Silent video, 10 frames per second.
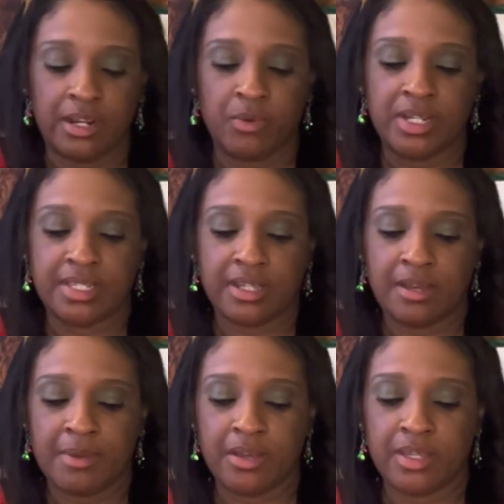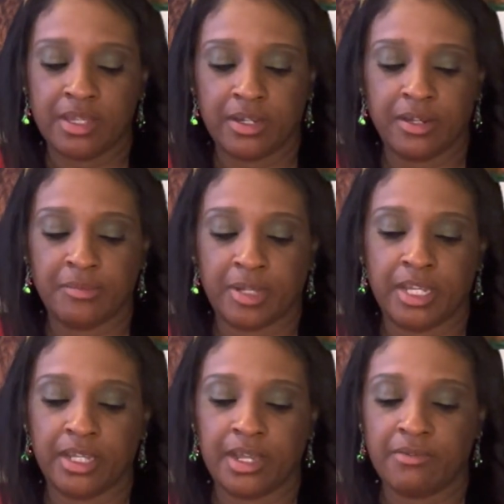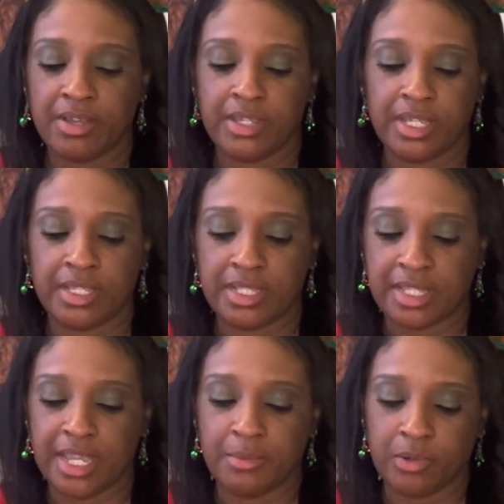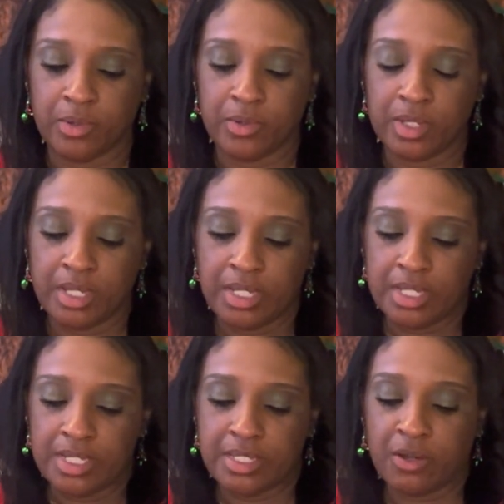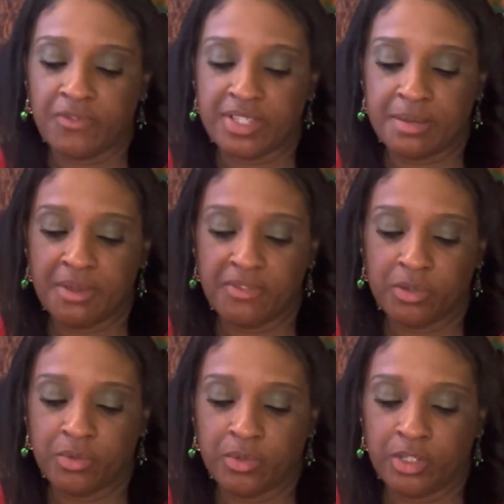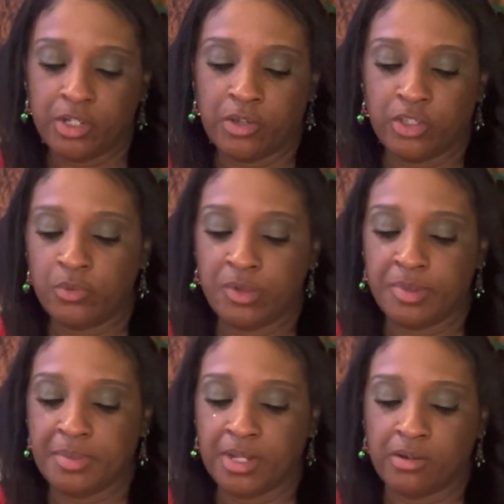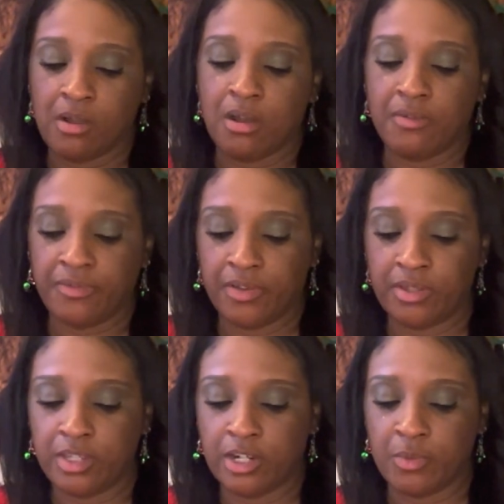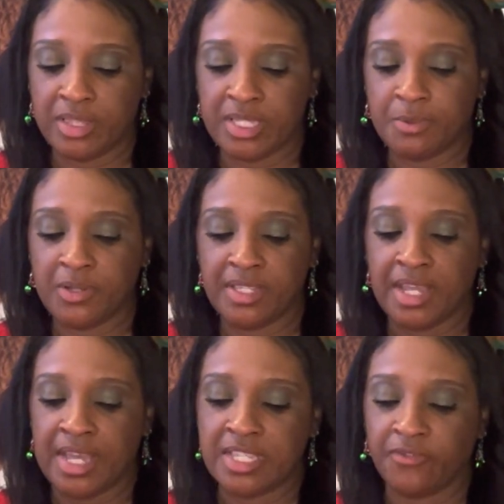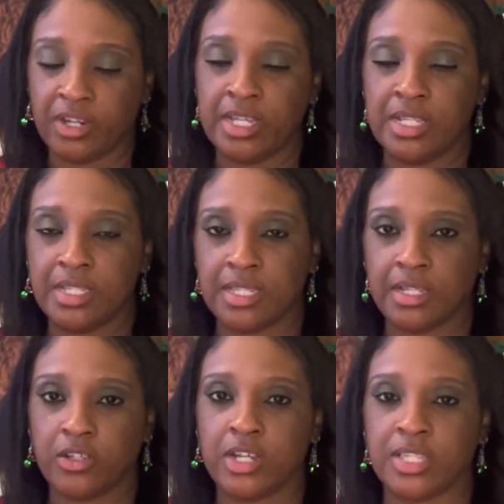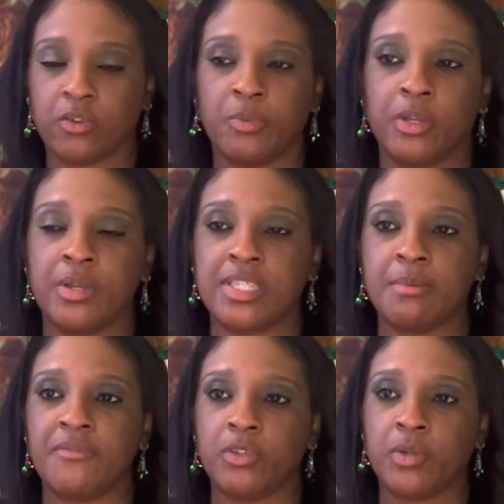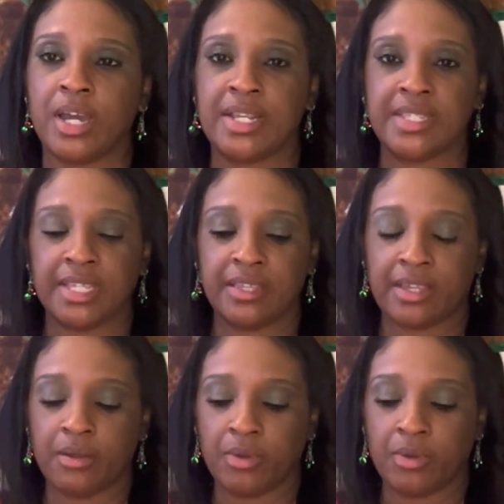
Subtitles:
of wanted to come out here, but I'd rather hit the table. So for some of you, you know, you would be better off, you know, with this person as friends, Scorpio, and some of you kind of see it that